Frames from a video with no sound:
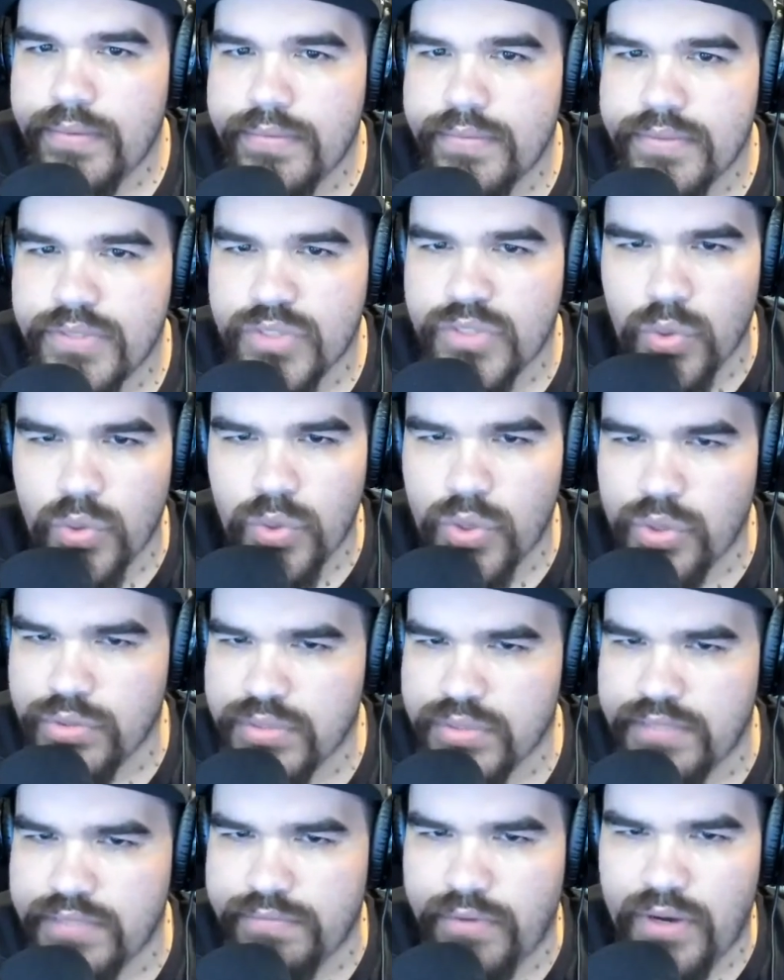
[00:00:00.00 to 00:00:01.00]
Stone
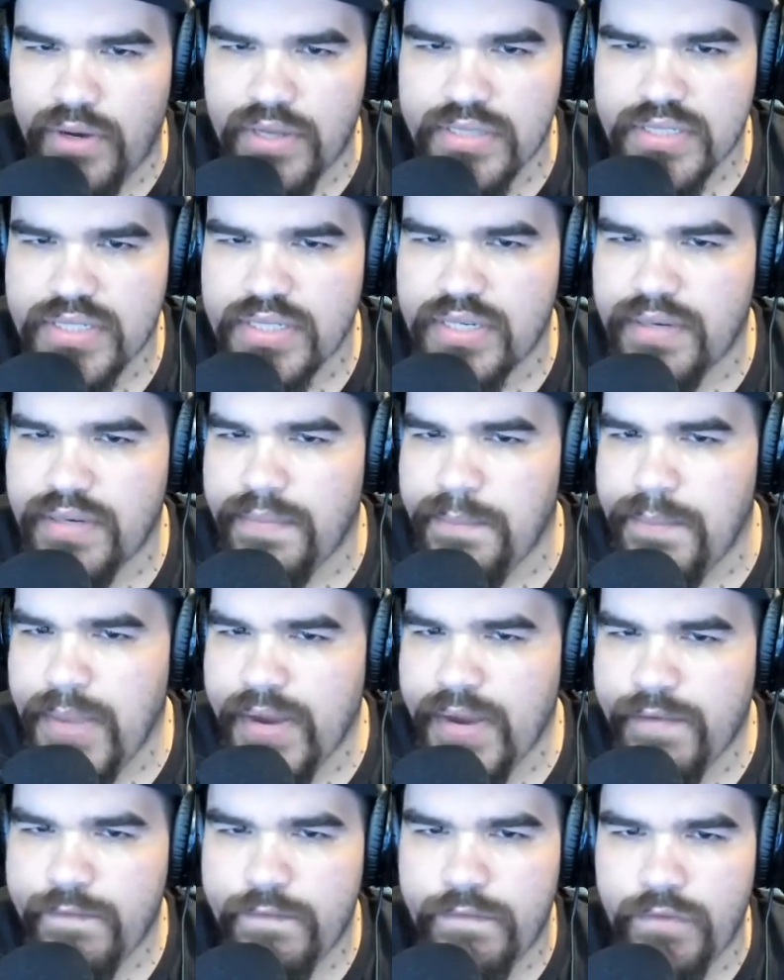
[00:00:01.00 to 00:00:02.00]
Cold Steve Austin,
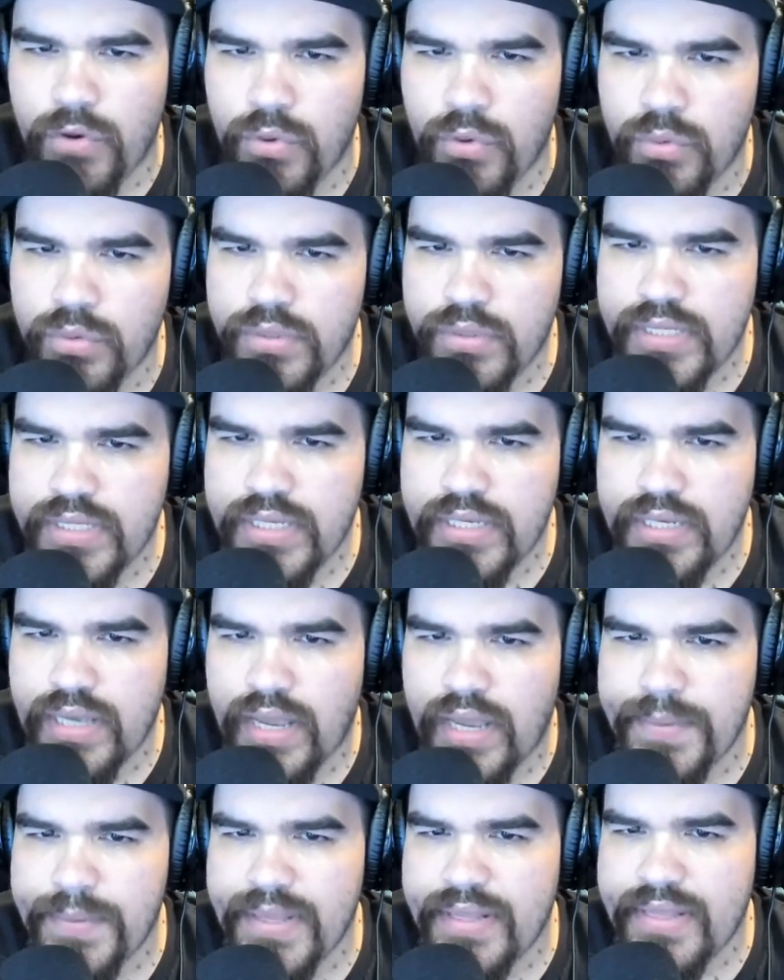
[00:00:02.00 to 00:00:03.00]
Mick Foley.
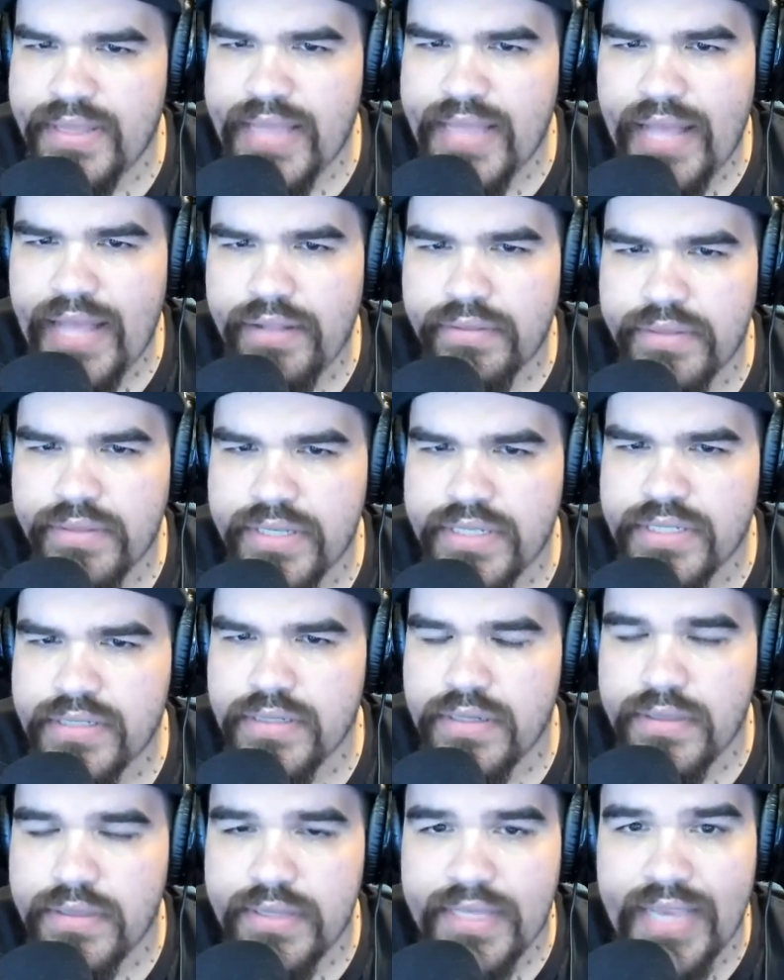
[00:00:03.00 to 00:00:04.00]
I mean, that
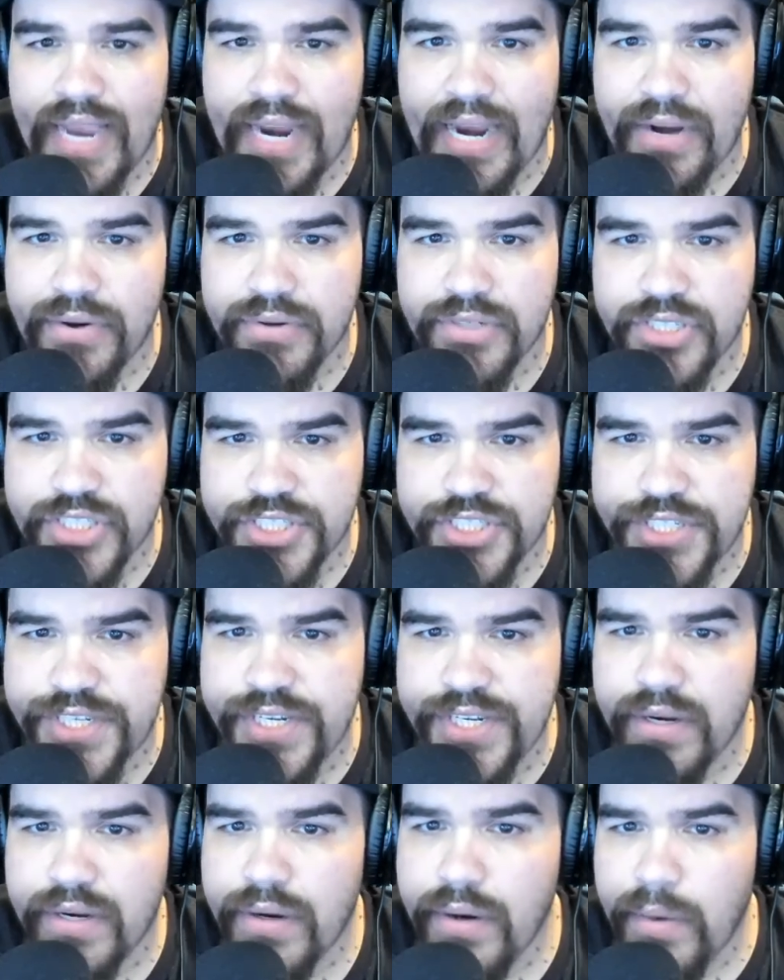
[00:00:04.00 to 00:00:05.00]
list, the Iron
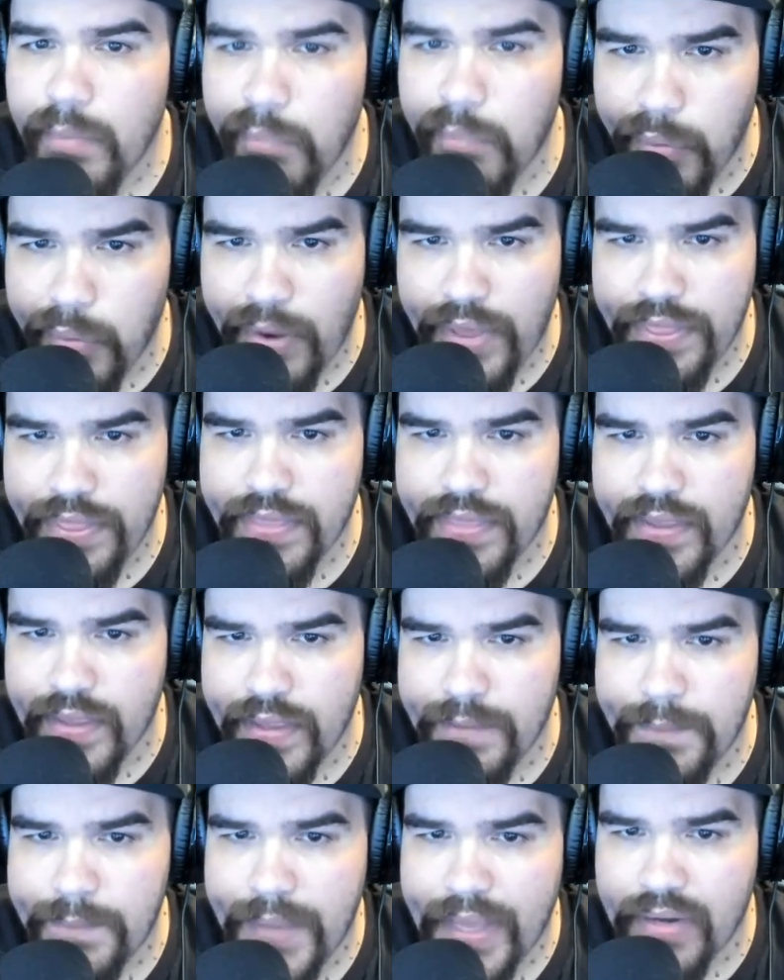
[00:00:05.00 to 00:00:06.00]
Sheik, Bret the
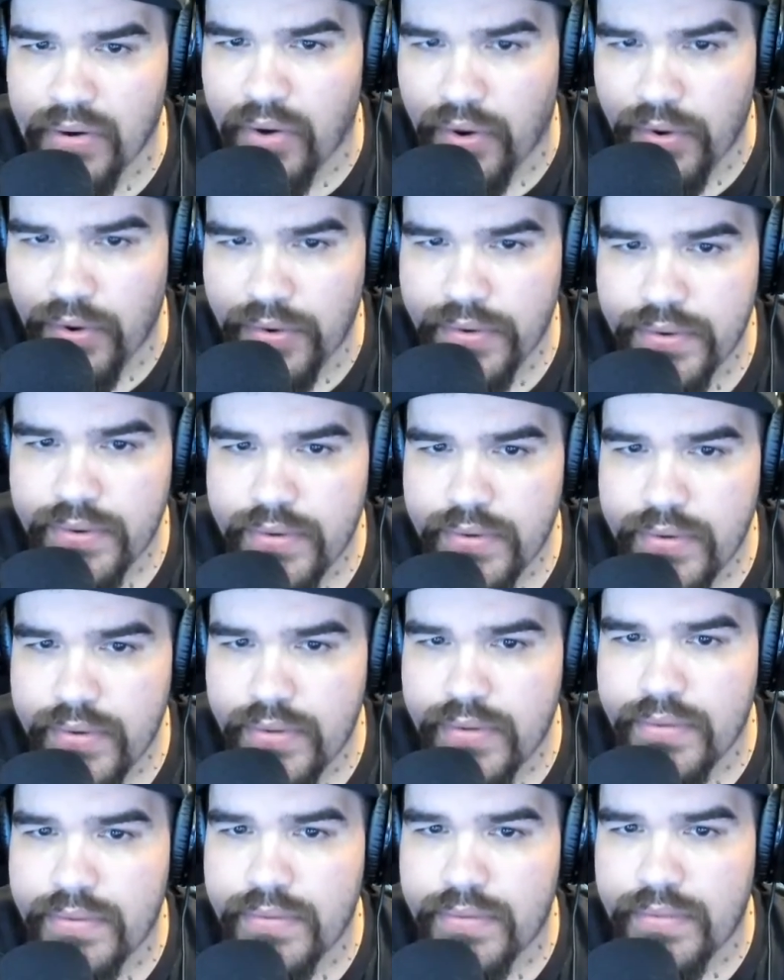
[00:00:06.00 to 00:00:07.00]
Hitman Hart,
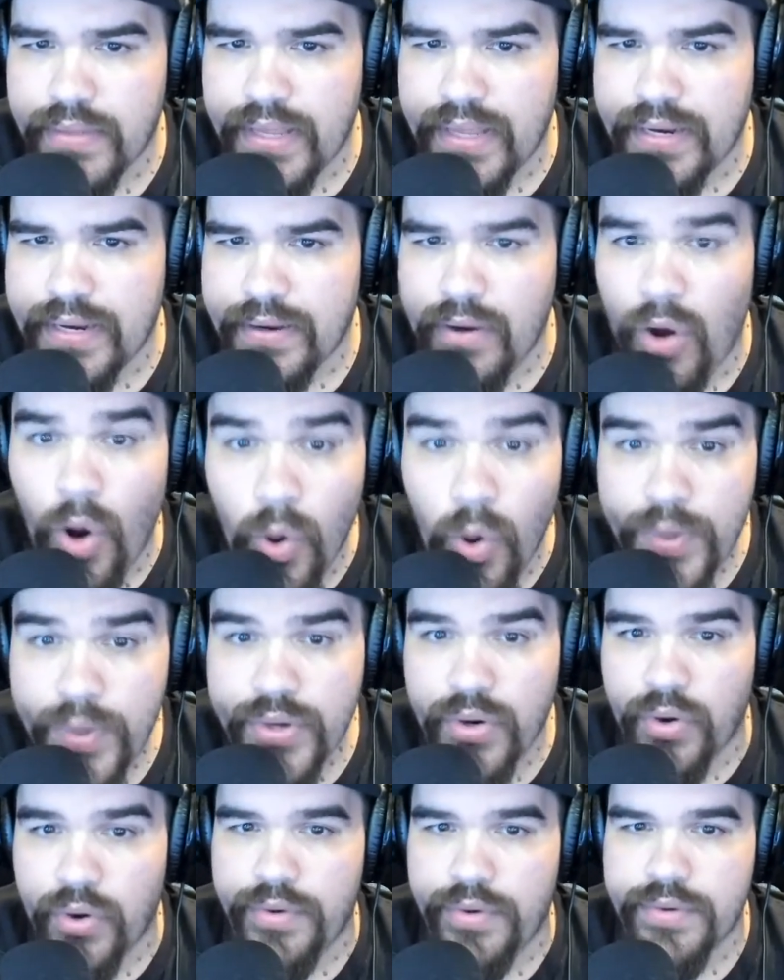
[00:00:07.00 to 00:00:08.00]
like Owen
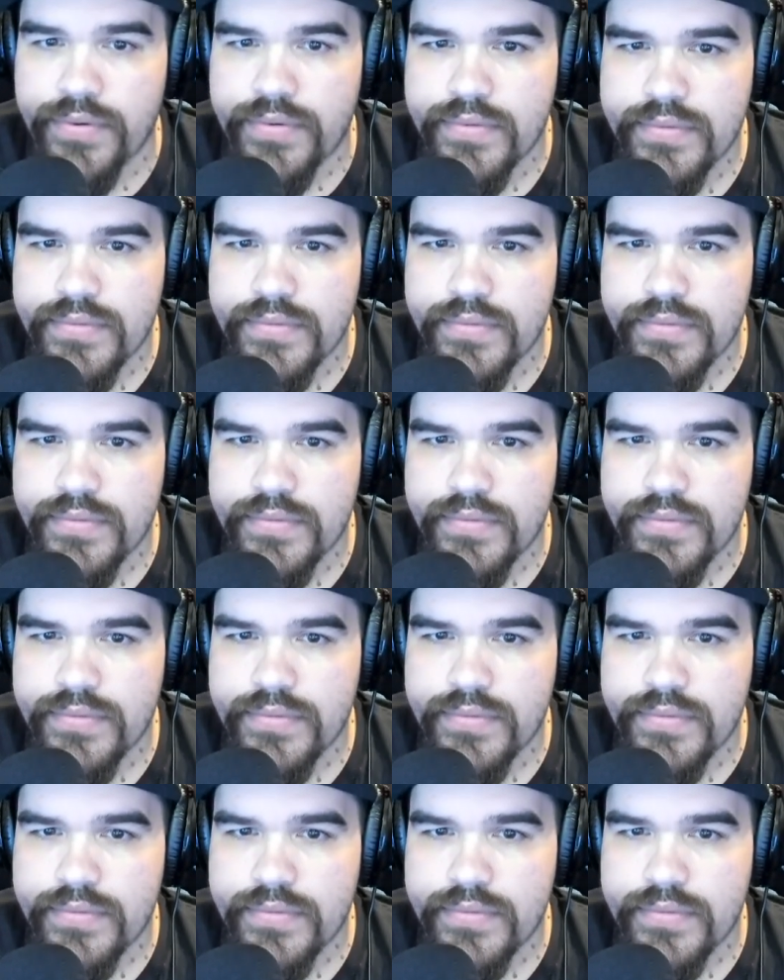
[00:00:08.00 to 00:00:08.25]
Hart.